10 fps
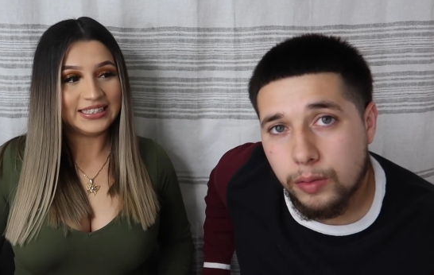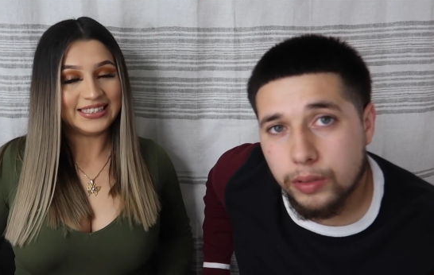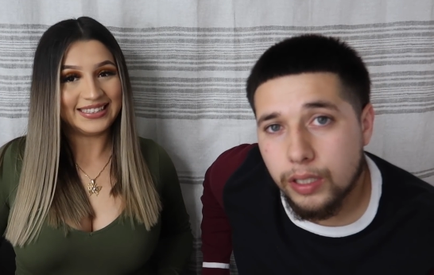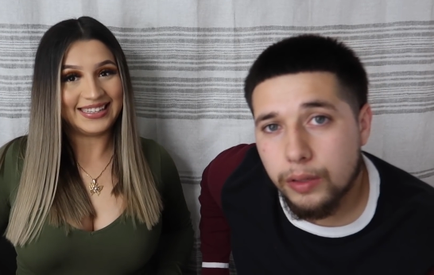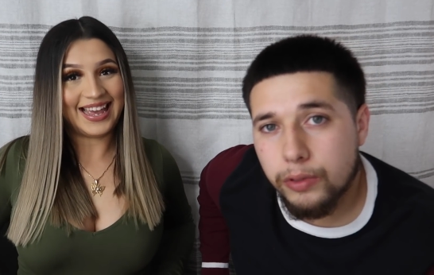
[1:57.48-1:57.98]

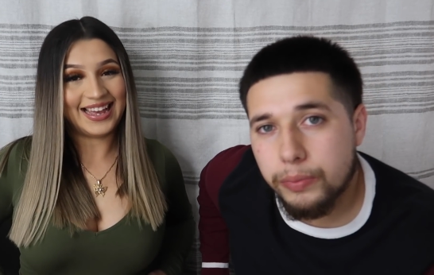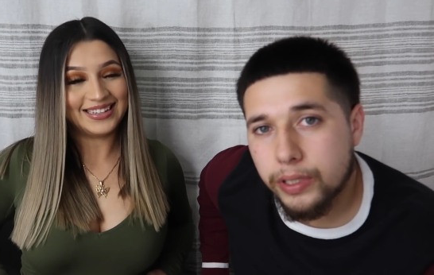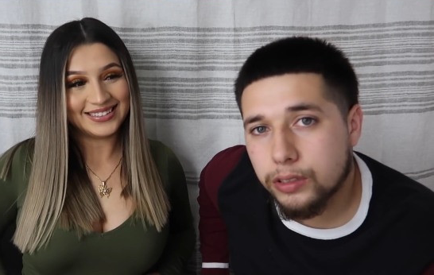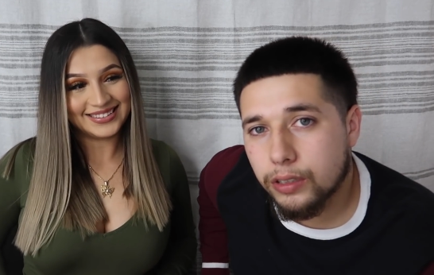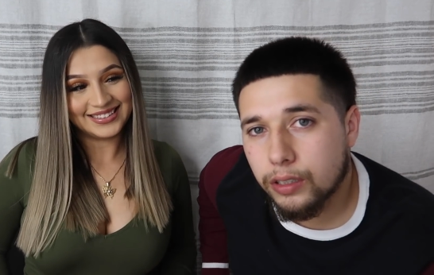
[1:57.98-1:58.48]
Speaker 1: yeah, we've
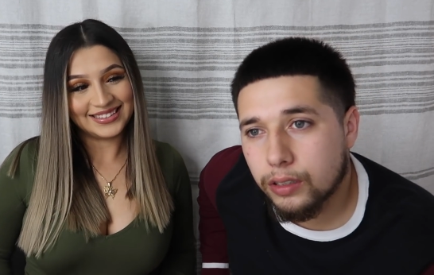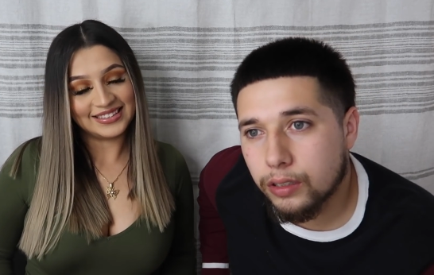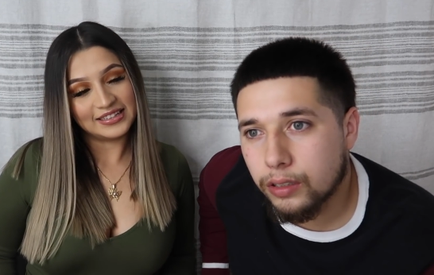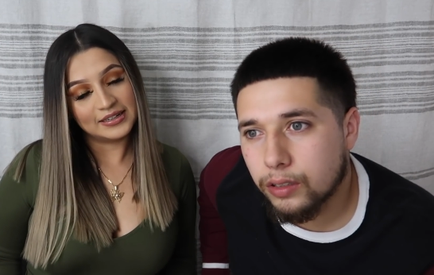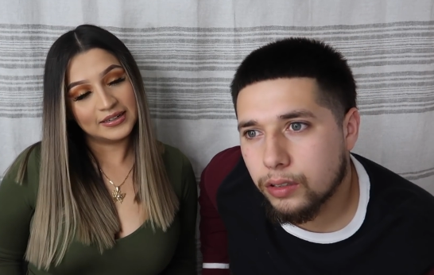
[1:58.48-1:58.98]
been to
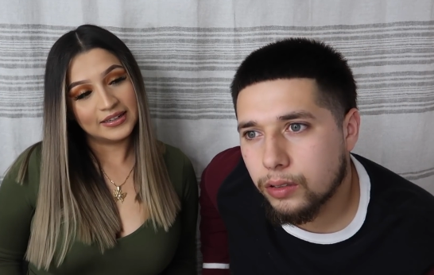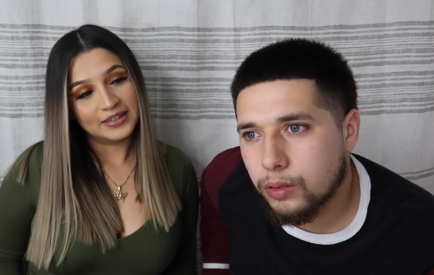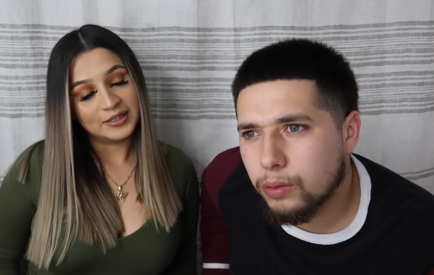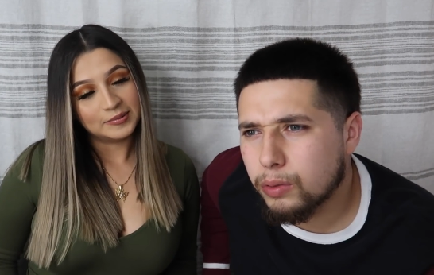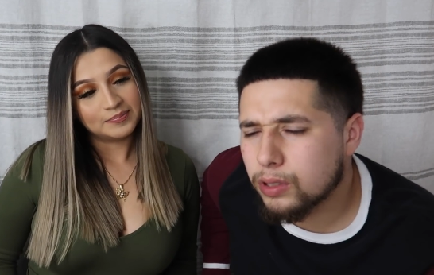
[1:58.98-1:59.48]
the.
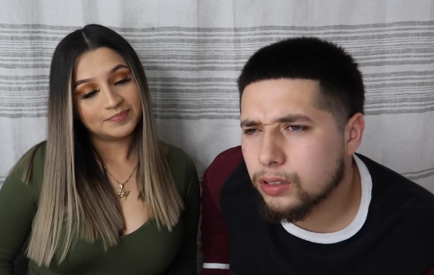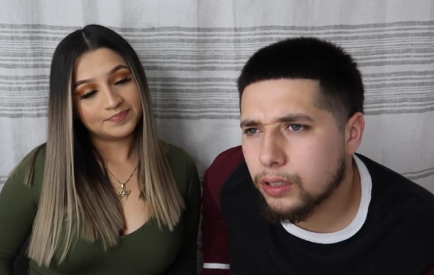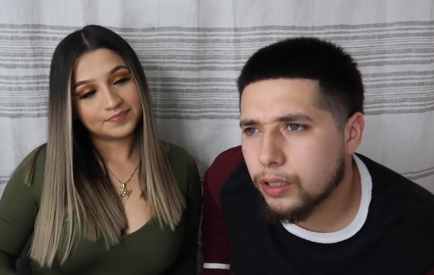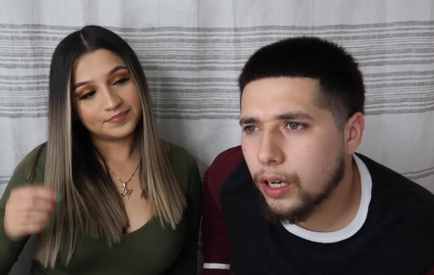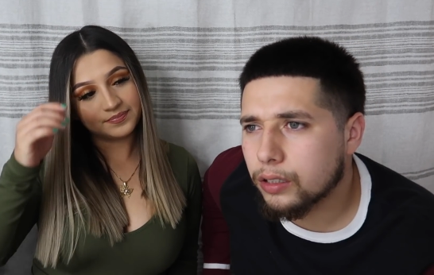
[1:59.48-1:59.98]
We went to
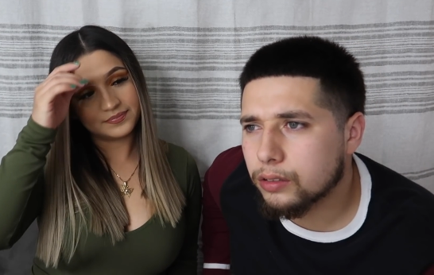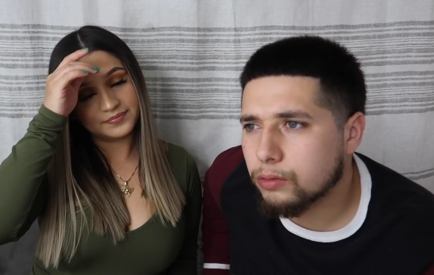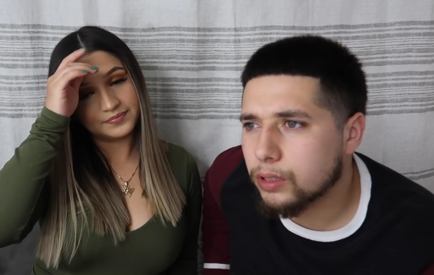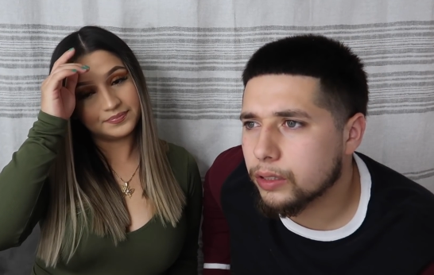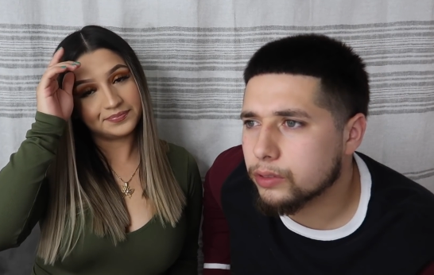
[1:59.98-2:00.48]
the doctor
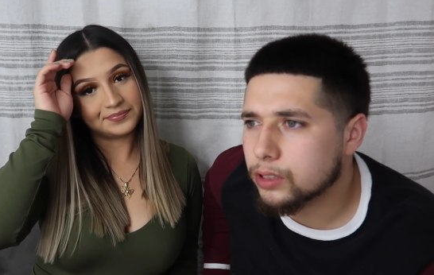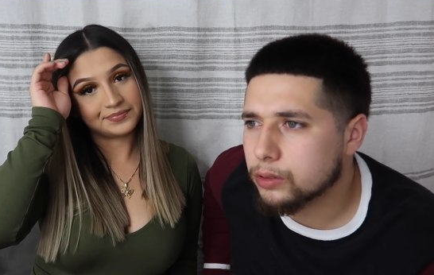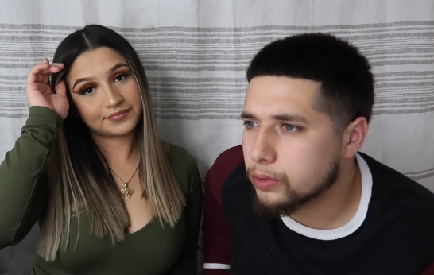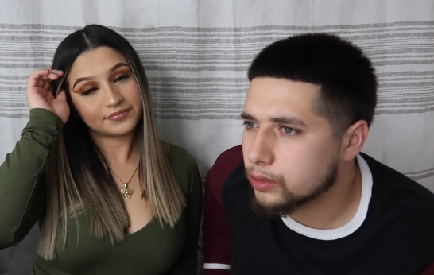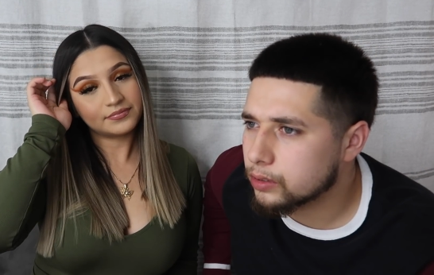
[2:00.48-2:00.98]
whenever she
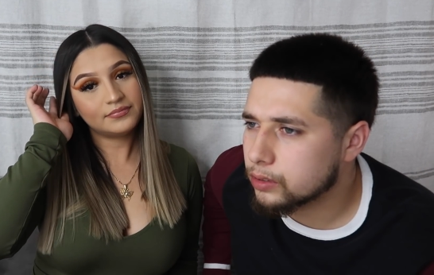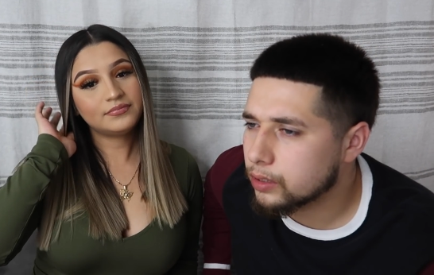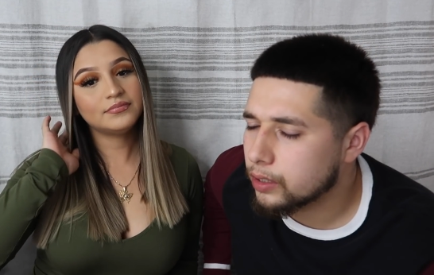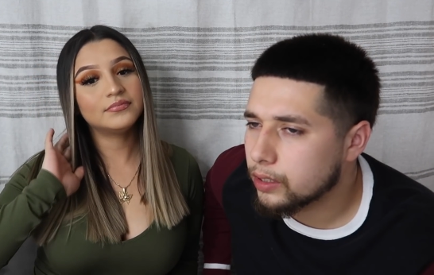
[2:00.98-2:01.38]
was